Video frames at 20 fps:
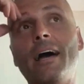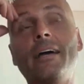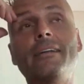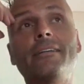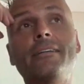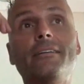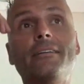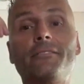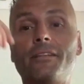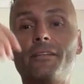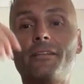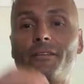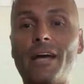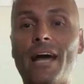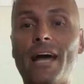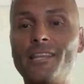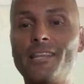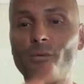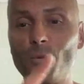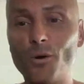Yeah.
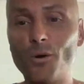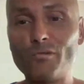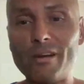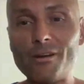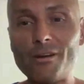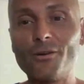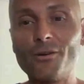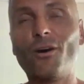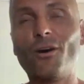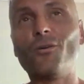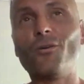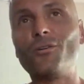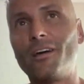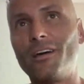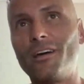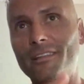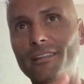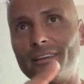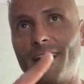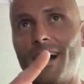I had the world record
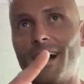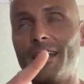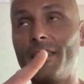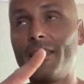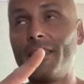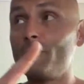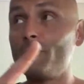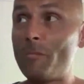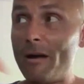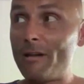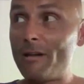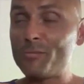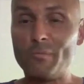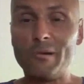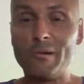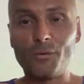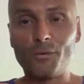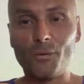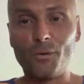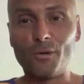holder, the guy that was
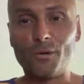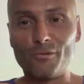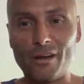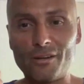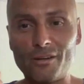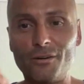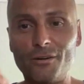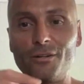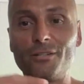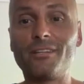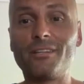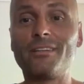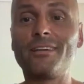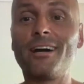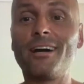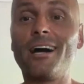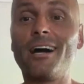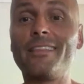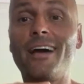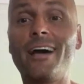about to break the world record,
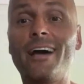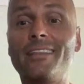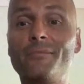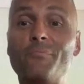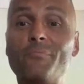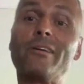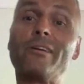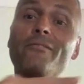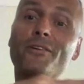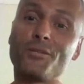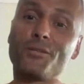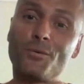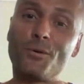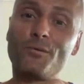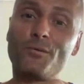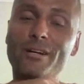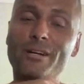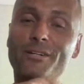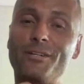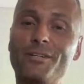the guy that had the
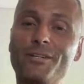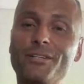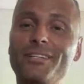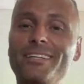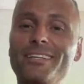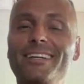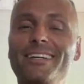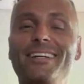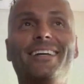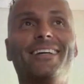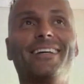previous world record.